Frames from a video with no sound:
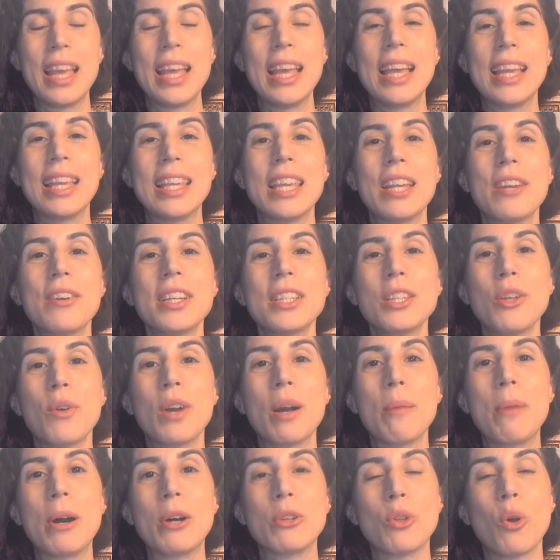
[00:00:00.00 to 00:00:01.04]
Here I talk
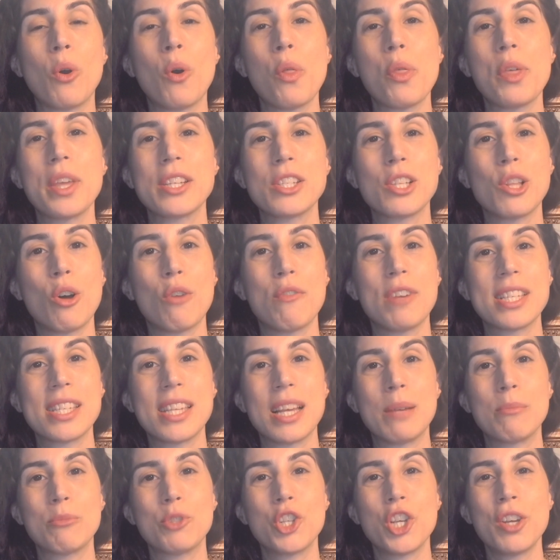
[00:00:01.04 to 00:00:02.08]
about all things law of
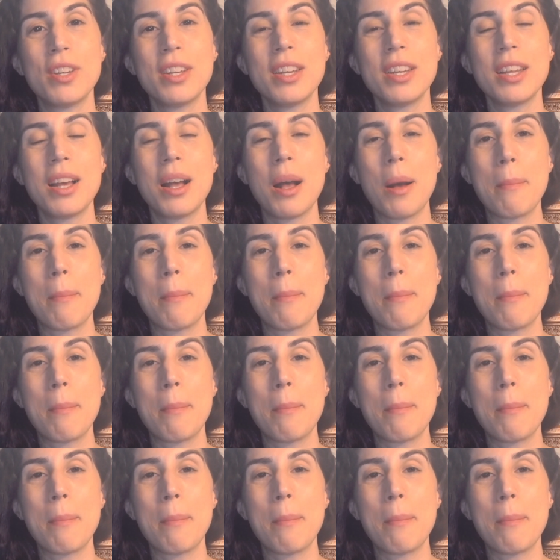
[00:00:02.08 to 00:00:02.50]
assumption,